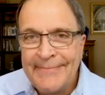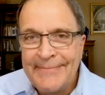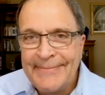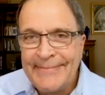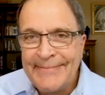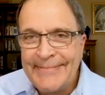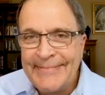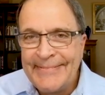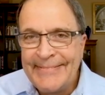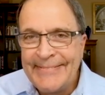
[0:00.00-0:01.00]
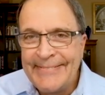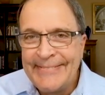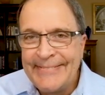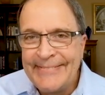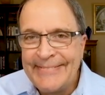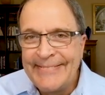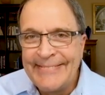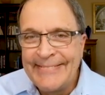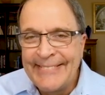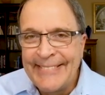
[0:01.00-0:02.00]

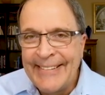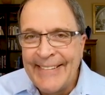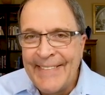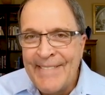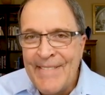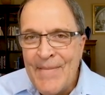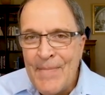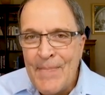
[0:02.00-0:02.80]
[no speech]